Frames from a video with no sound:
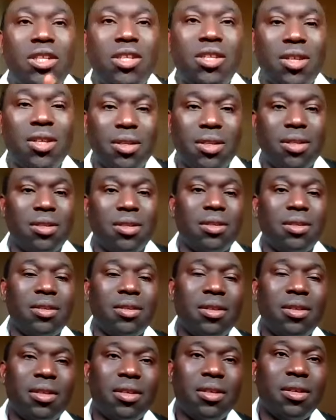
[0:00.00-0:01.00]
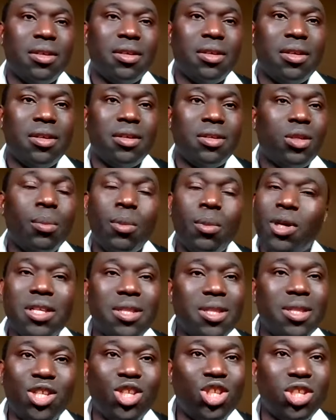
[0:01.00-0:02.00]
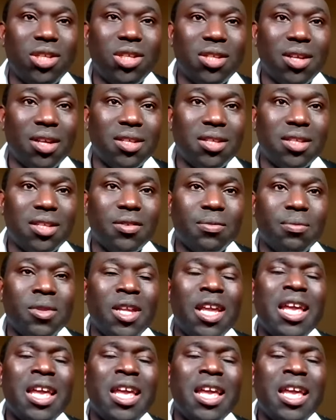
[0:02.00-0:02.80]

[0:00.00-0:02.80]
Jesus. Somebody say Jesus.